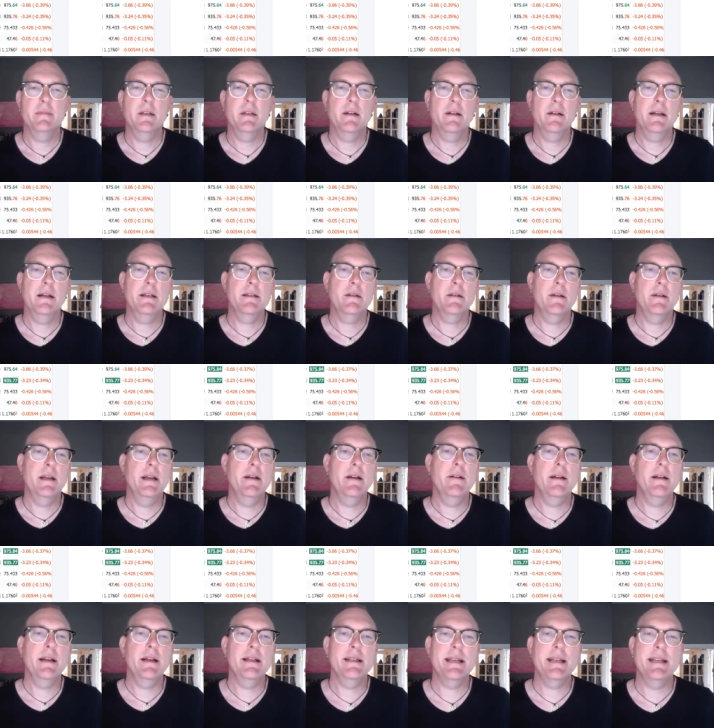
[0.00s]
All right, so here
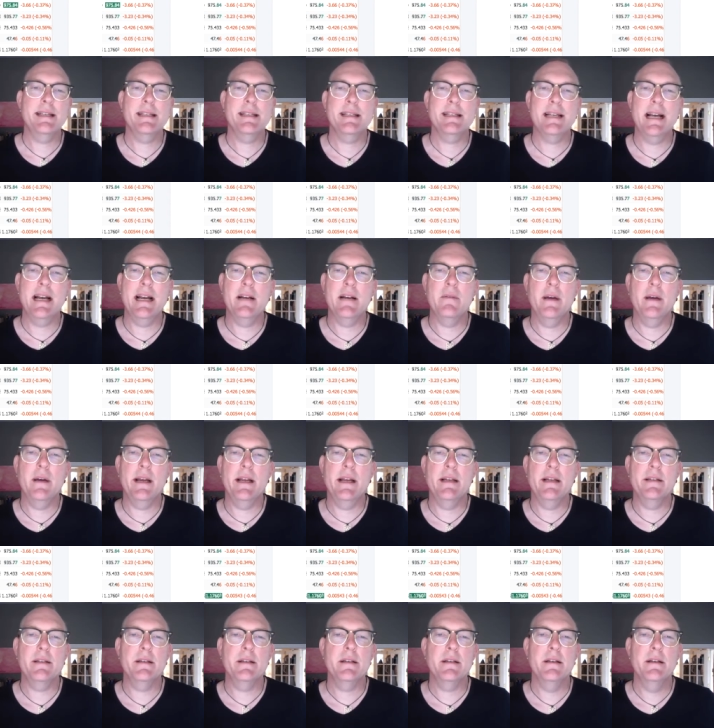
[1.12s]
is a
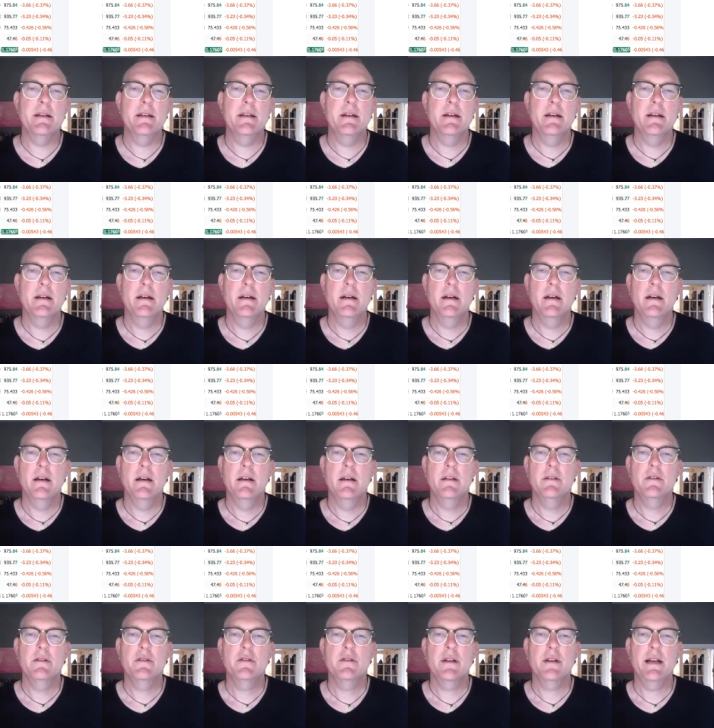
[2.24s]
sideways
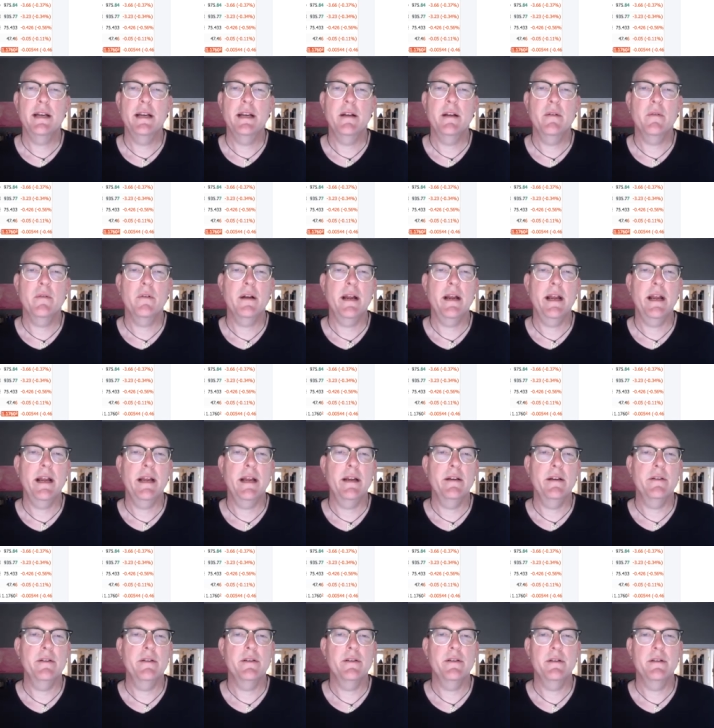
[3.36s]
trading
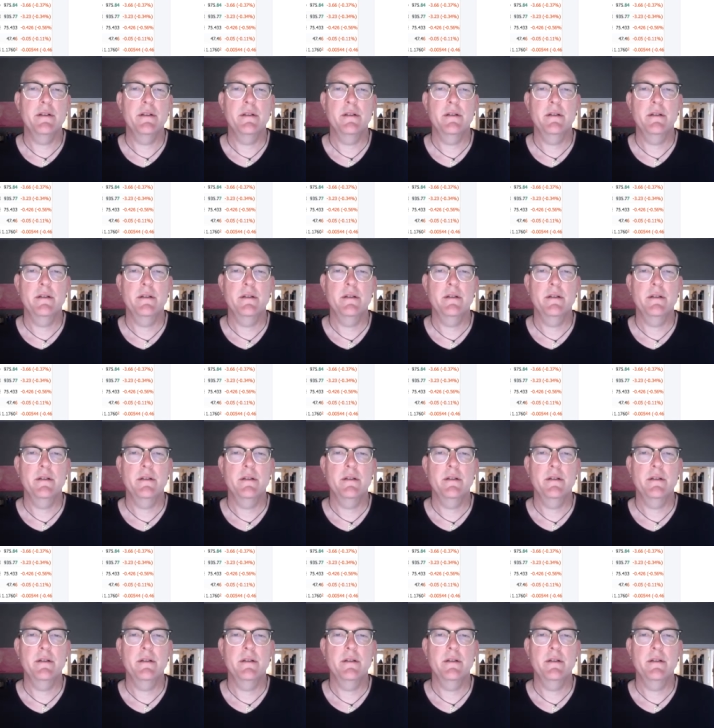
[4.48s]
range